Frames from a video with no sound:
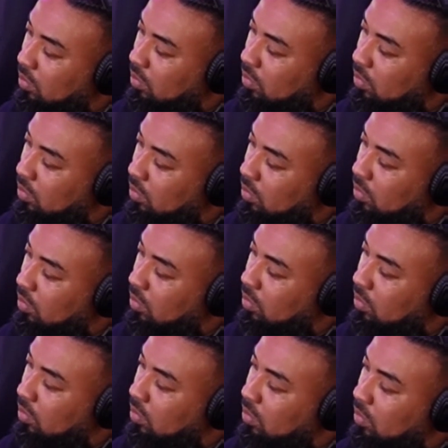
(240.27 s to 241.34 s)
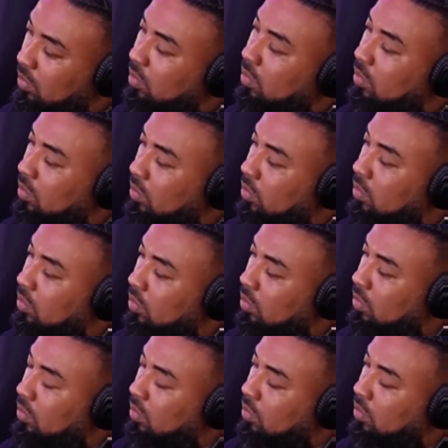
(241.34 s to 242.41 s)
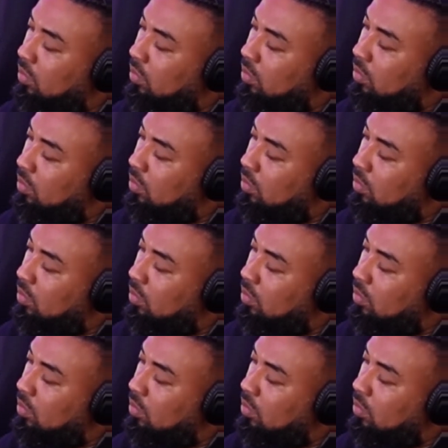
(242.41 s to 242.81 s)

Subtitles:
This person isn't speaking.